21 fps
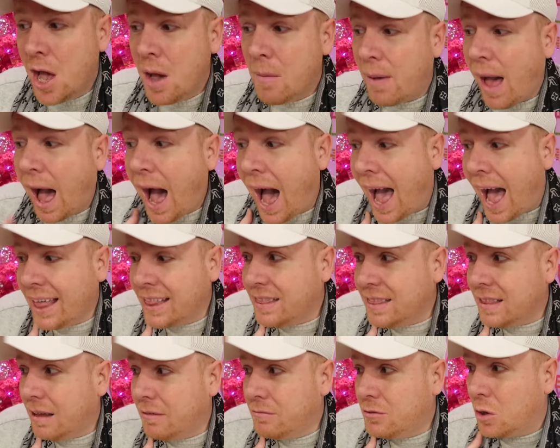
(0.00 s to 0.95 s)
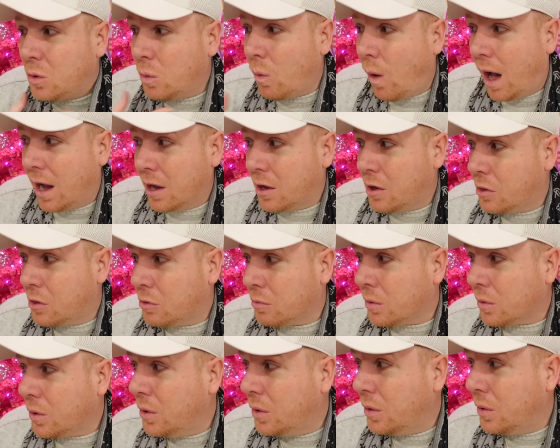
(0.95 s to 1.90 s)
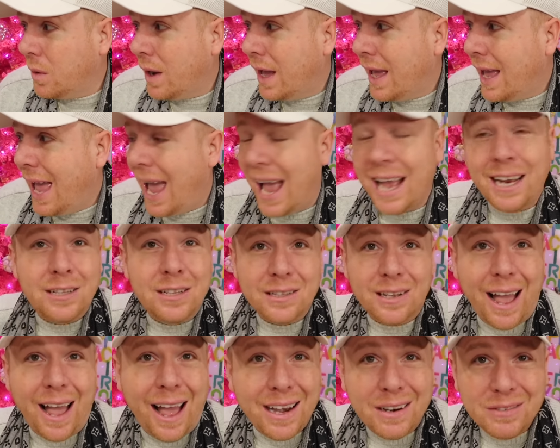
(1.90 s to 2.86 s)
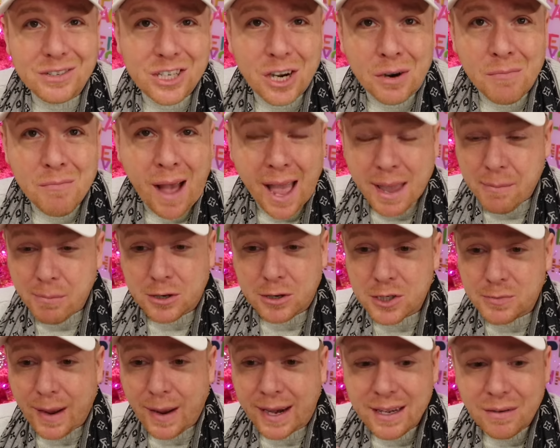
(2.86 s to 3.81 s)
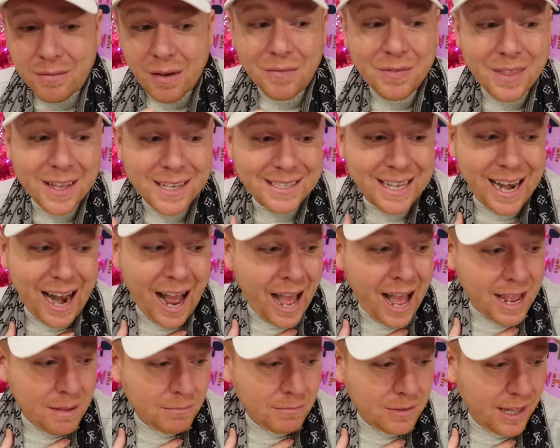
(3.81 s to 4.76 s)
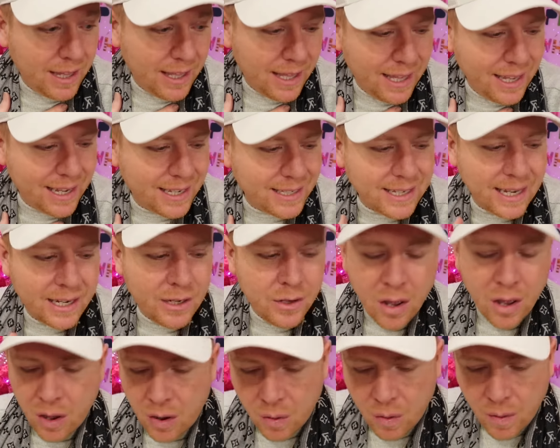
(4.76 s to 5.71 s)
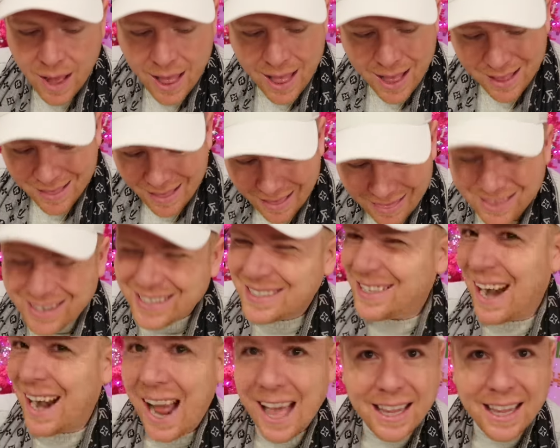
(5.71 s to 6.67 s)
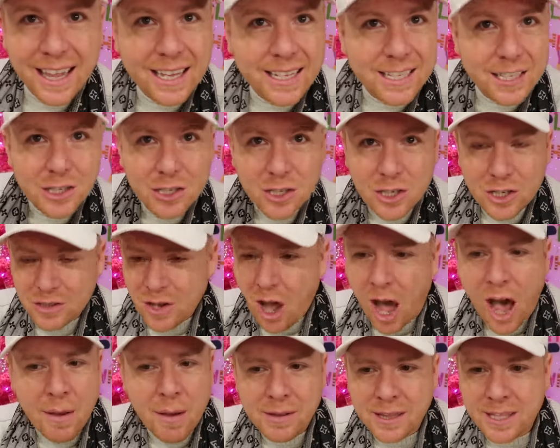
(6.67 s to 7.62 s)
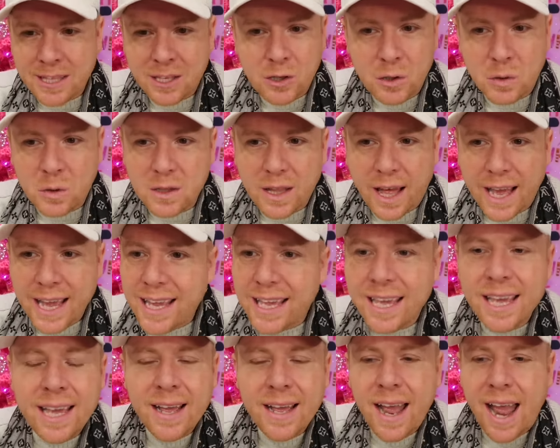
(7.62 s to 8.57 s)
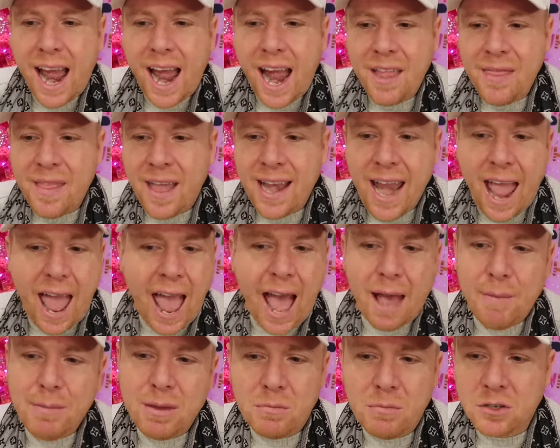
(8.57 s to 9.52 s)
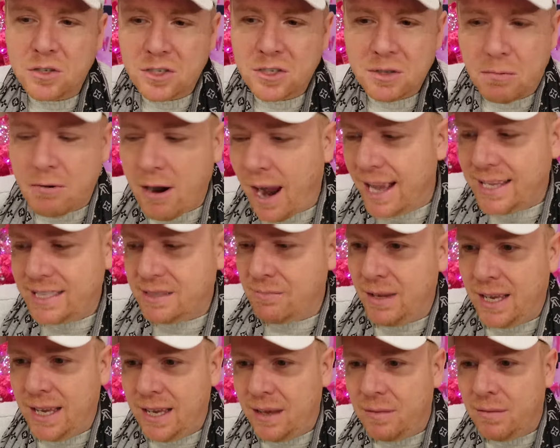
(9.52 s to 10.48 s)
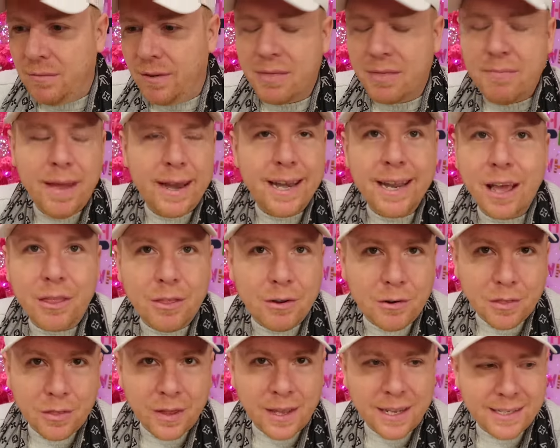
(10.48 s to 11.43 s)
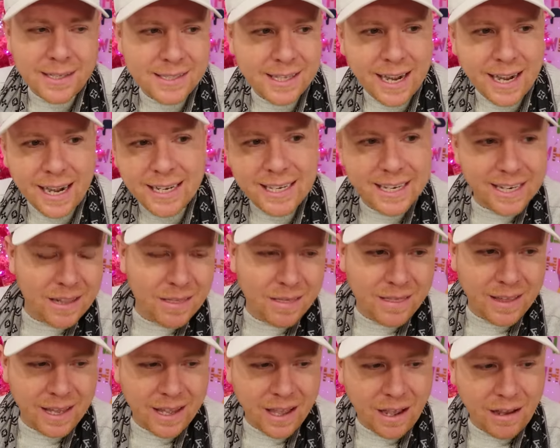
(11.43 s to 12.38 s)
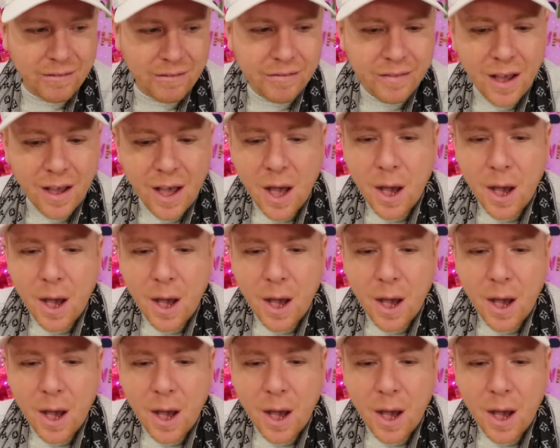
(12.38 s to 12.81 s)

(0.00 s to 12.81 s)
But I love to walk through and kind of share my perspective of things that I'm liking, because I know that things that I like, commonly you'll like. And then Abby will surprise me with many other things that I didn't think of.